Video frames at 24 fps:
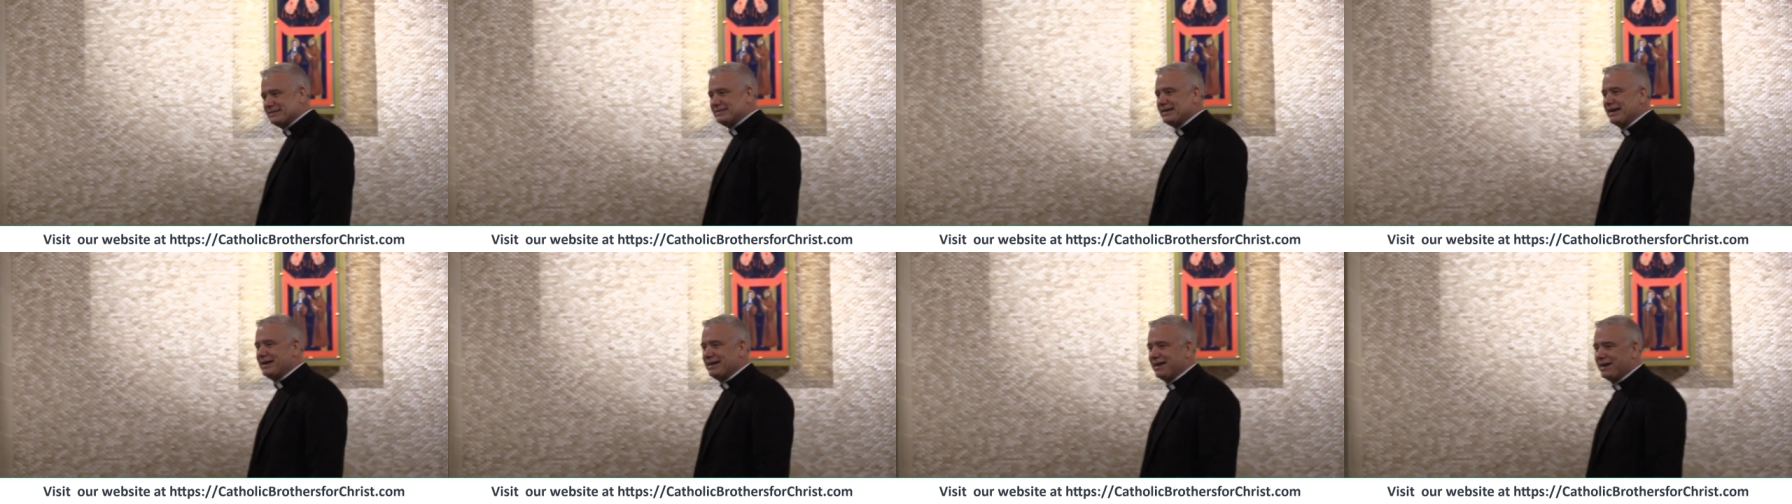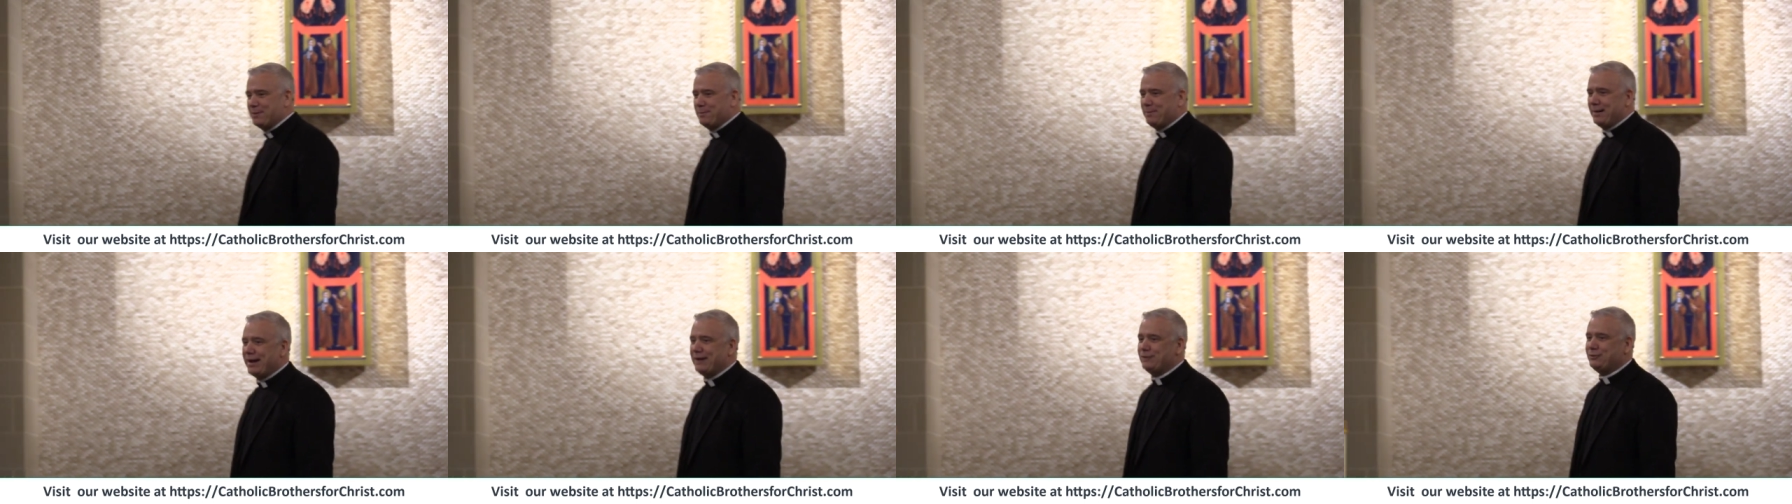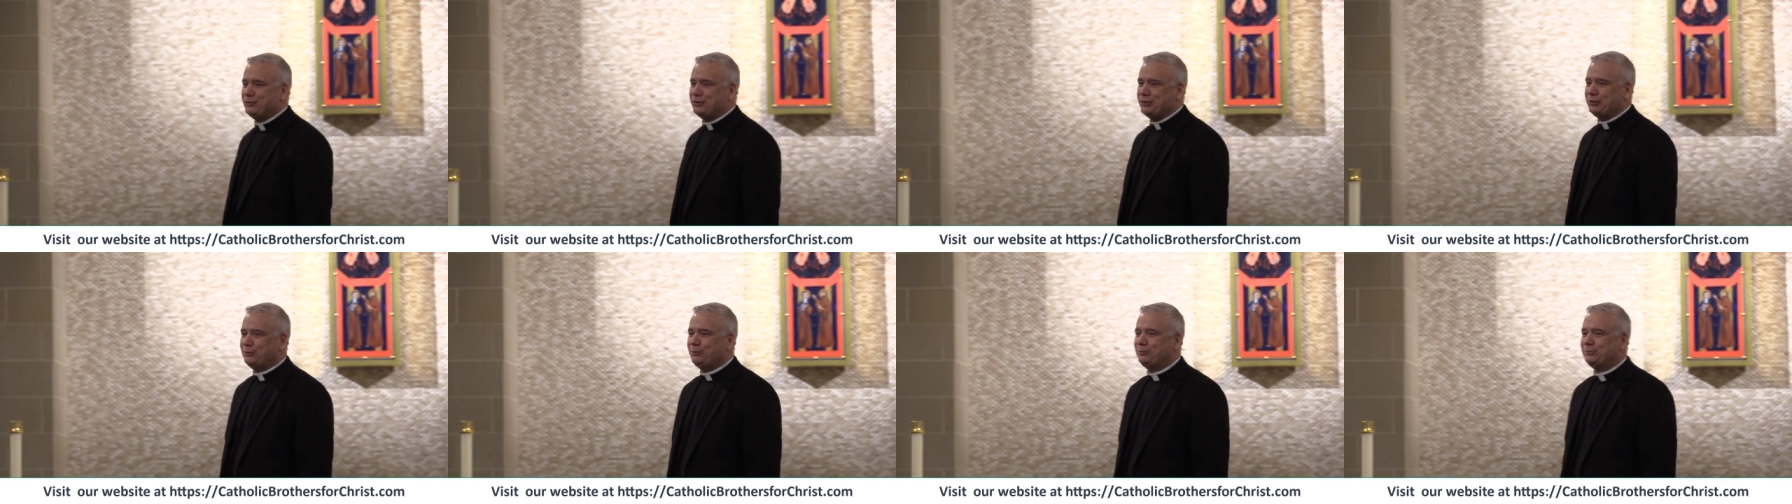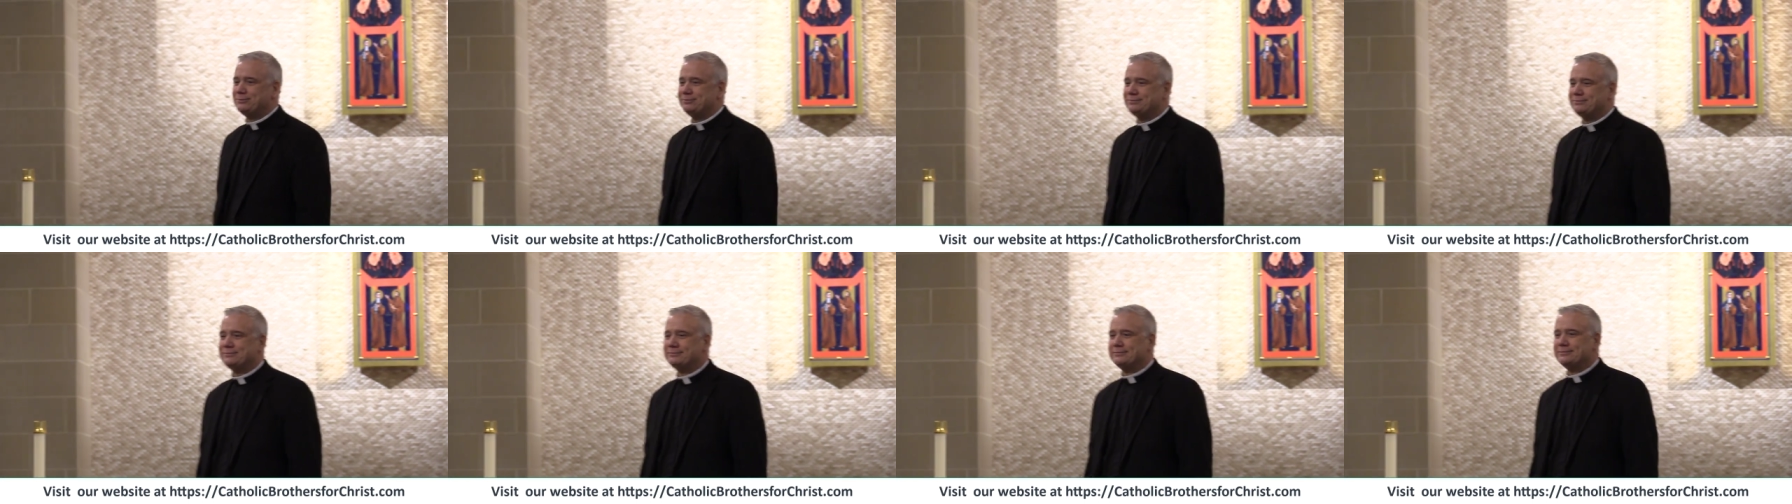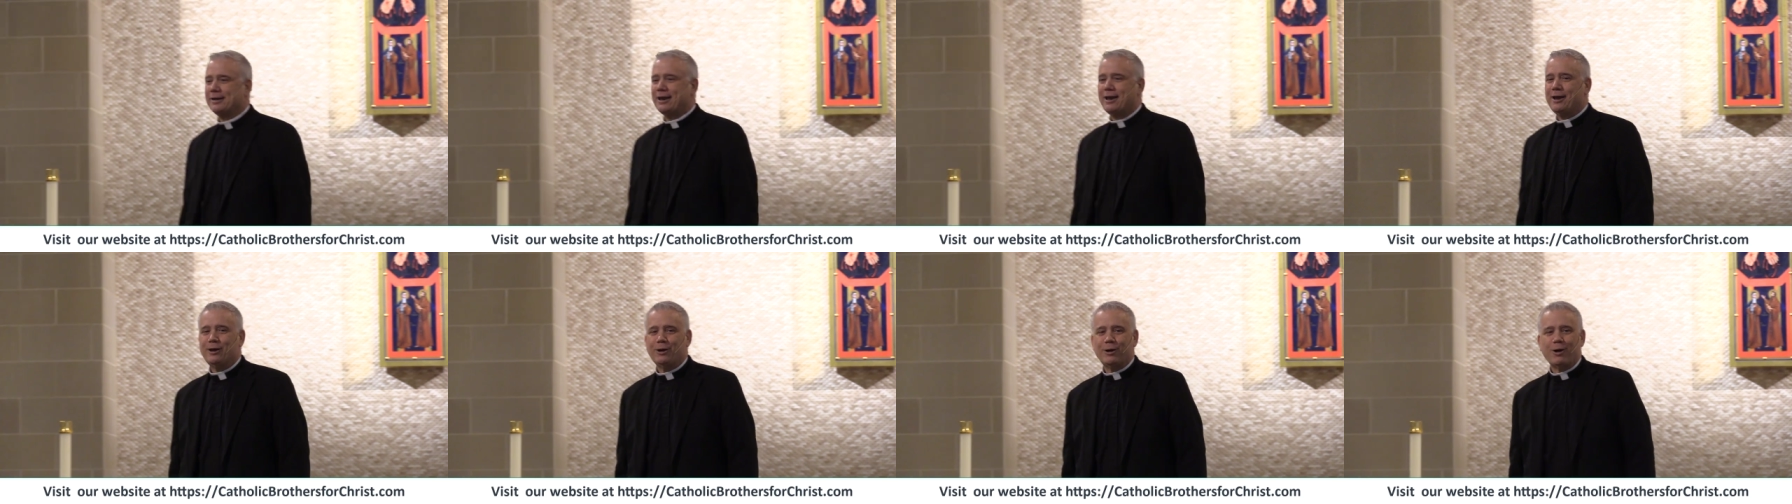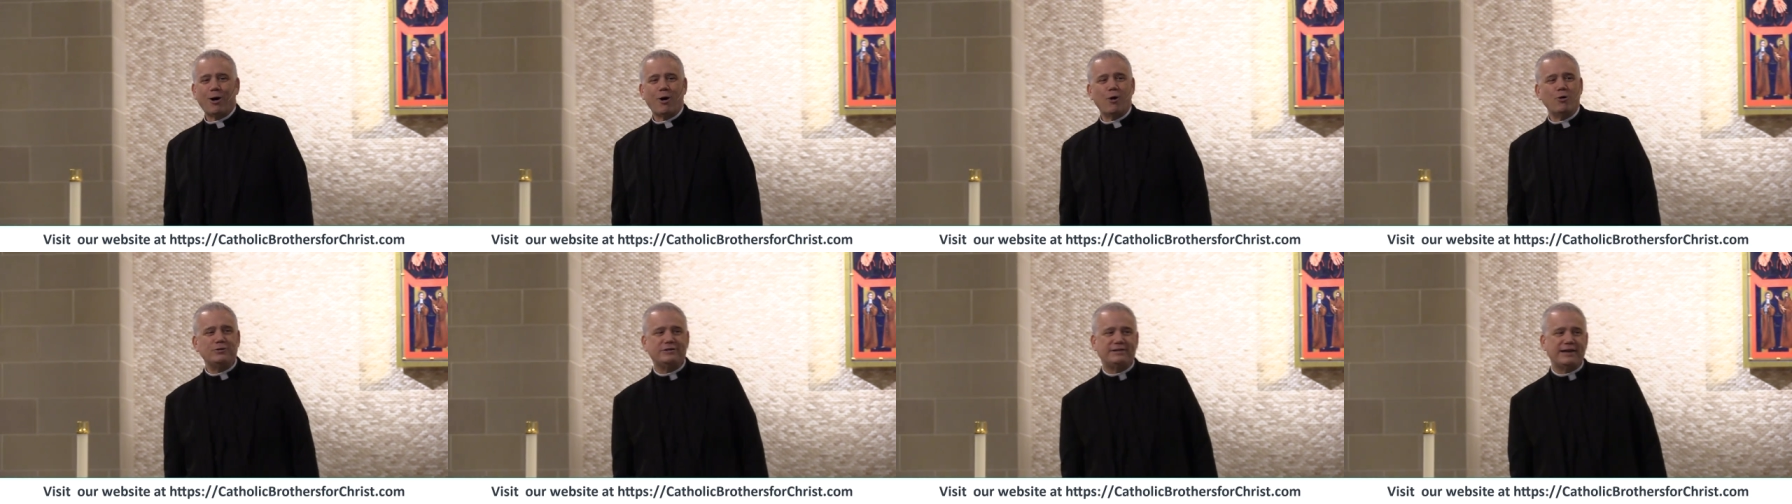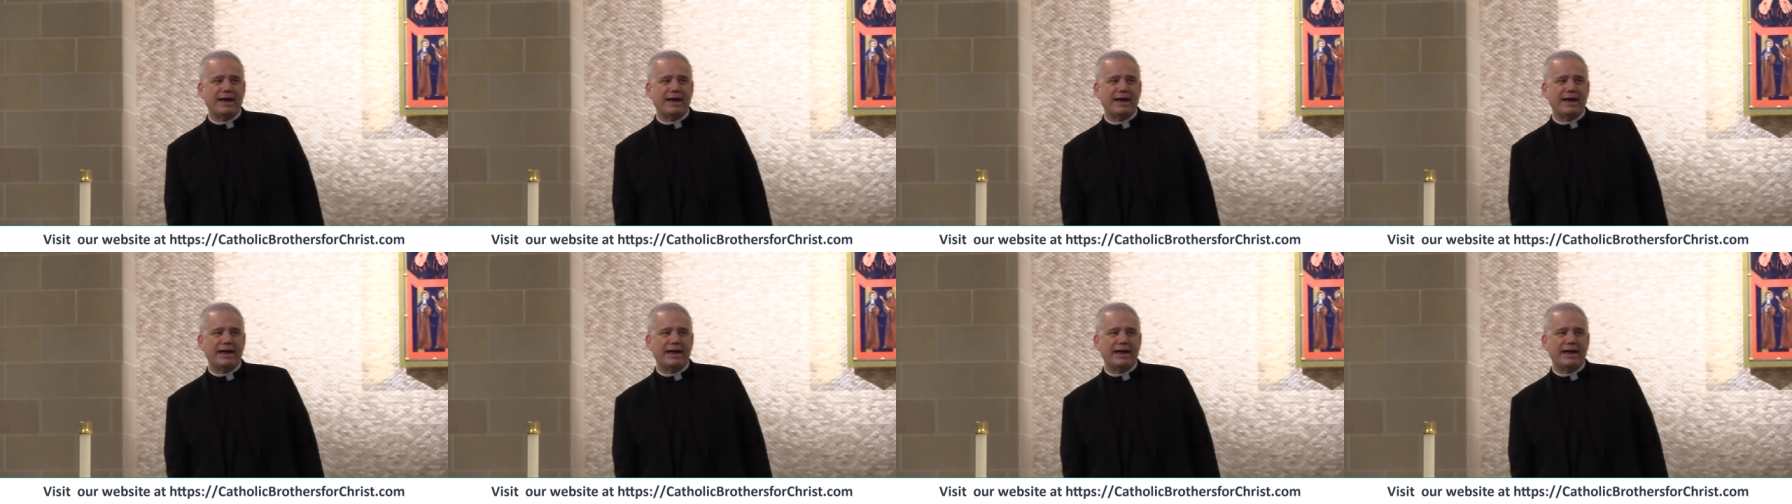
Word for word: say that about you? Oh,